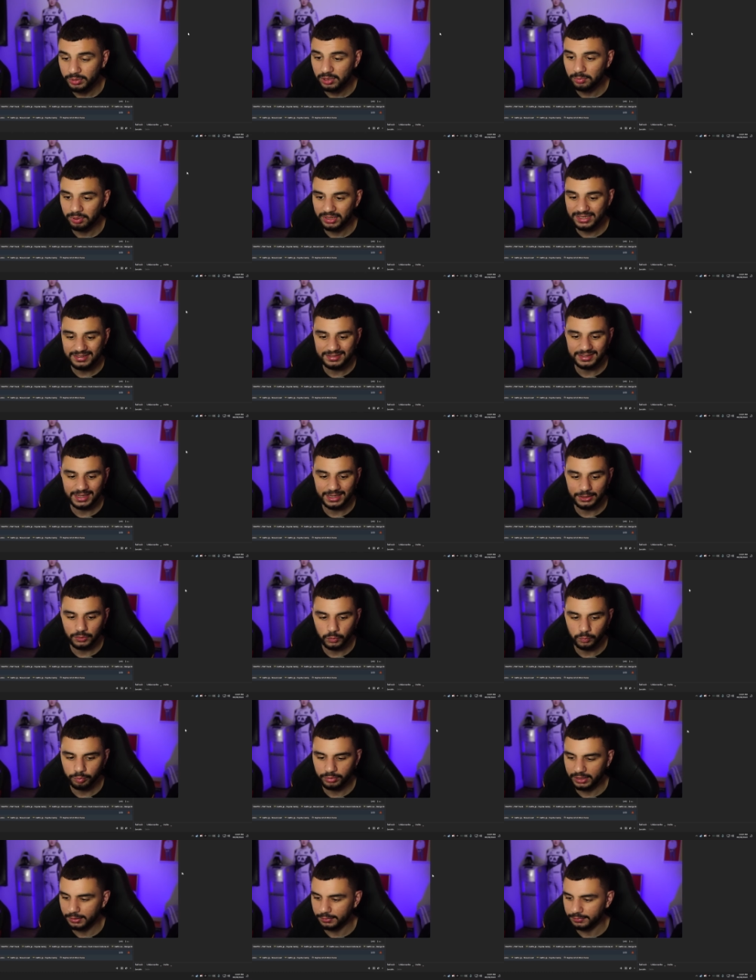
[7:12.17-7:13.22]
and paste that in your
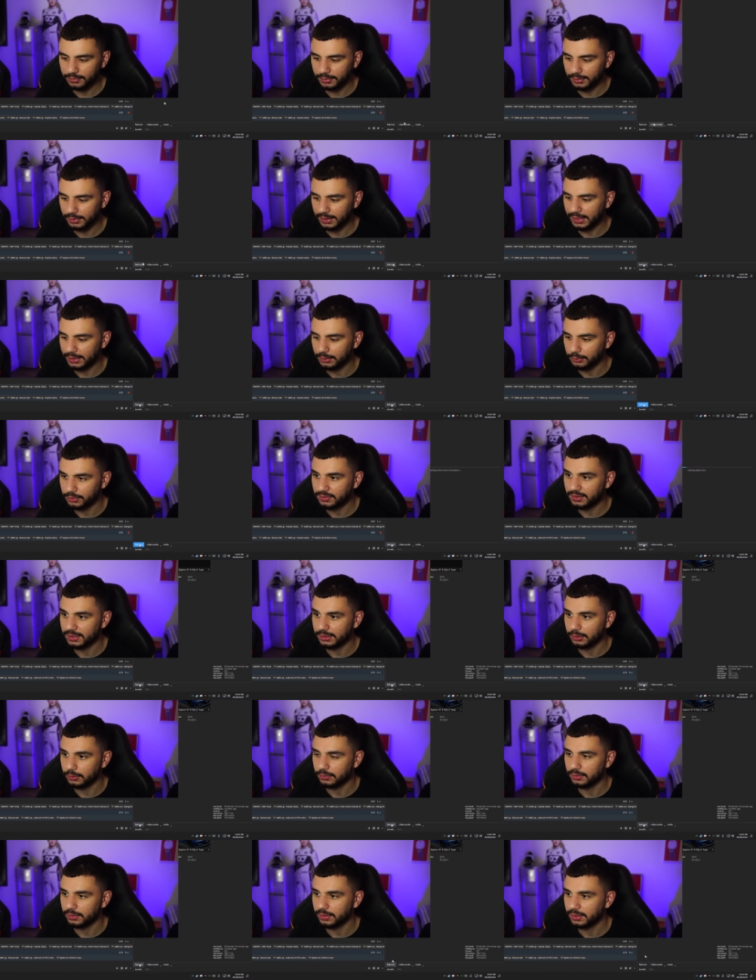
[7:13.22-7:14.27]
browser and it will take
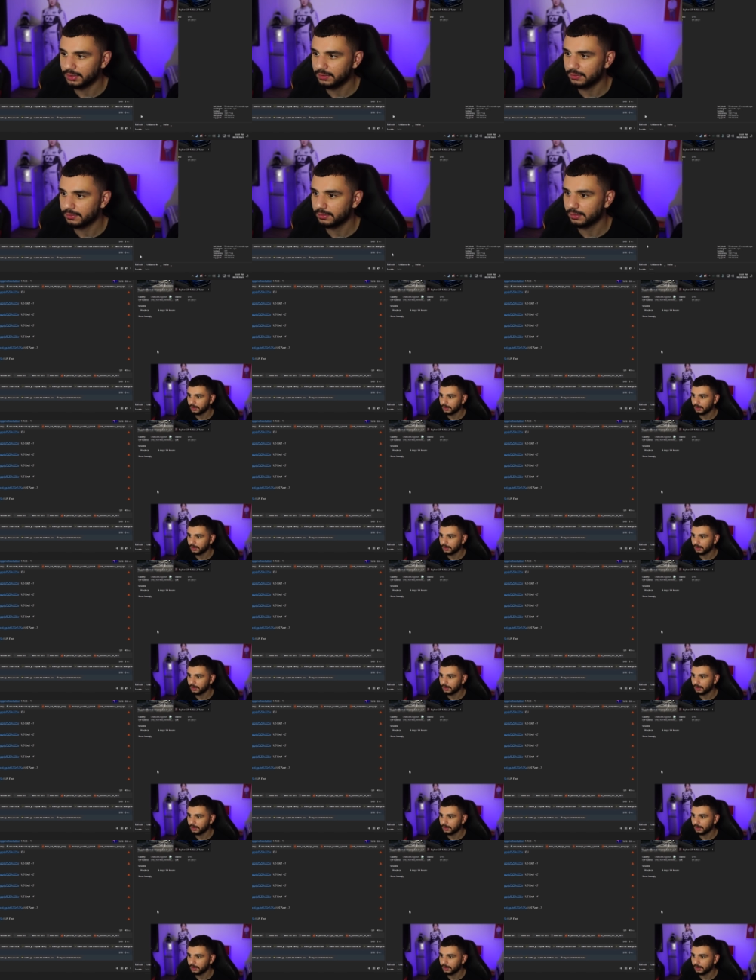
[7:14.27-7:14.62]
you to this.